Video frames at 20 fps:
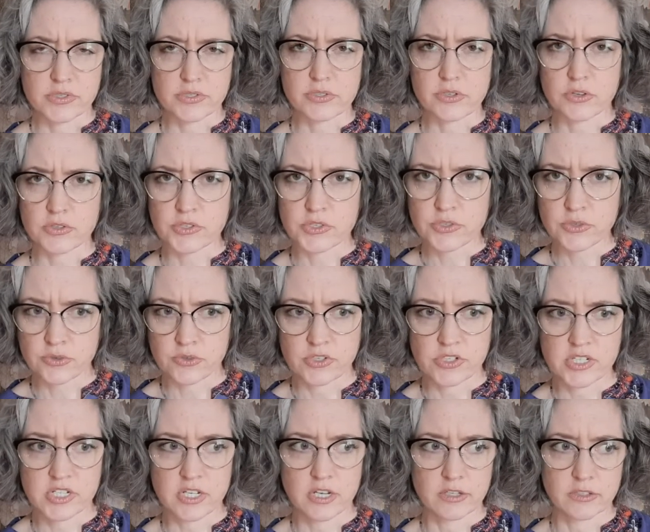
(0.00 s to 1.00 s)
it's called
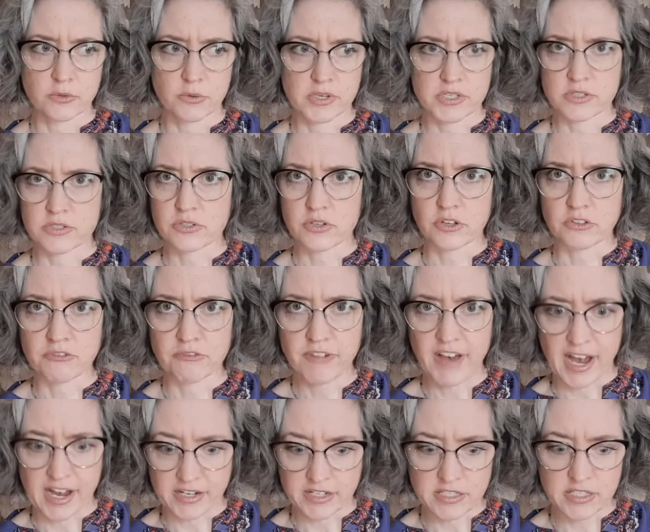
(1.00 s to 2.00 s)
certainty. Otherwise, it's called
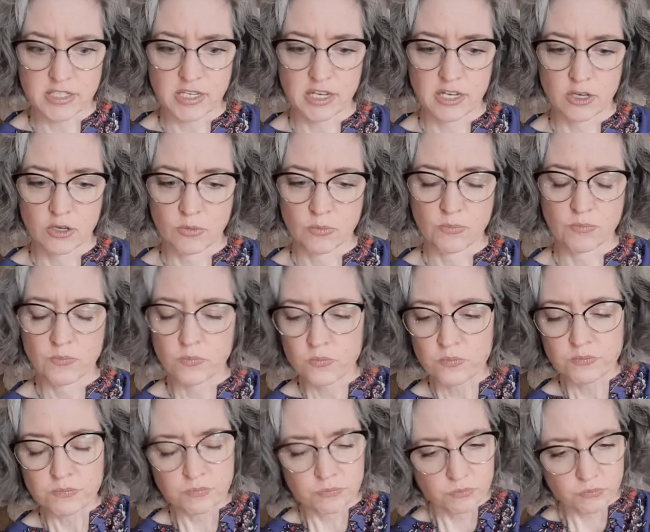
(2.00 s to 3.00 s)
facts. Um,
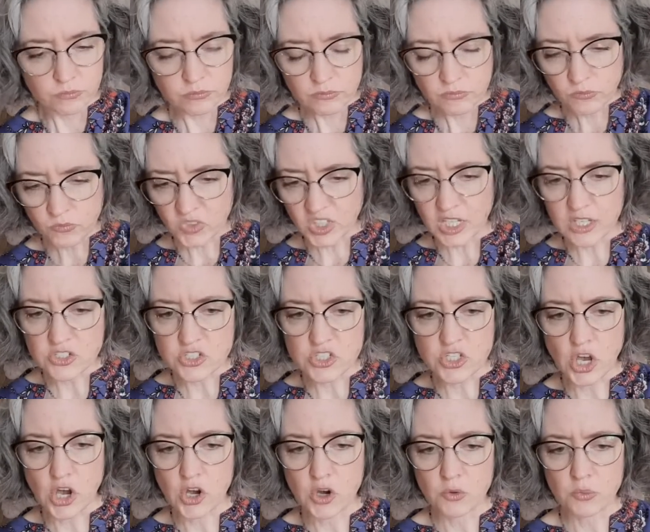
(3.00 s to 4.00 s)

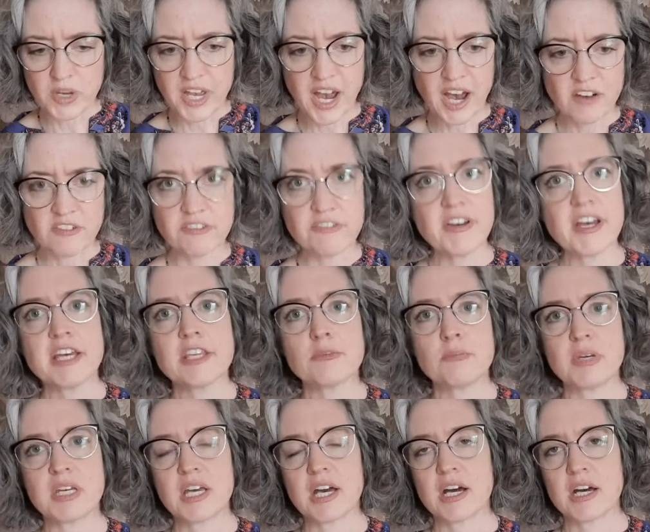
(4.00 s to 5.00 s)
so we have faith
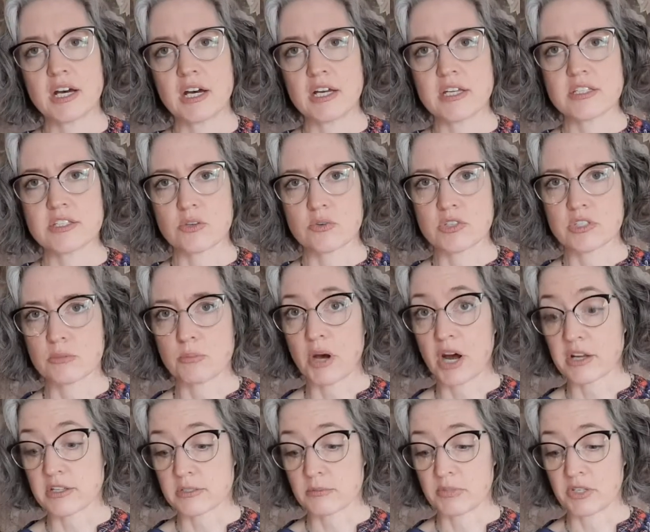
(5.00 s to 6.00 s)
because there's the
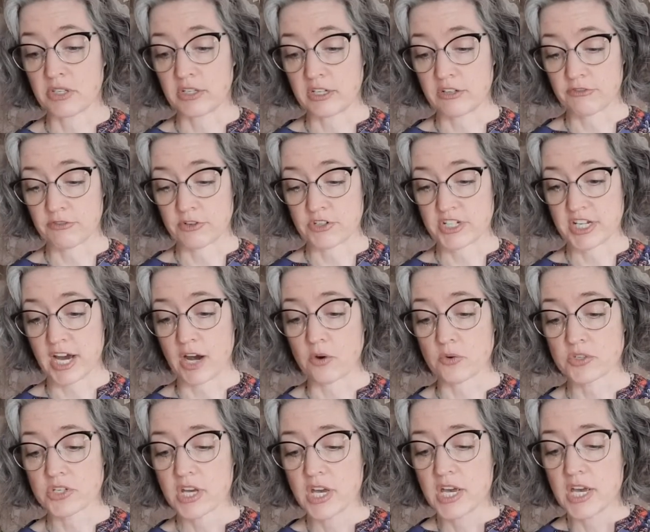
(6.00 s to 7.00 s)
possibility for doubt.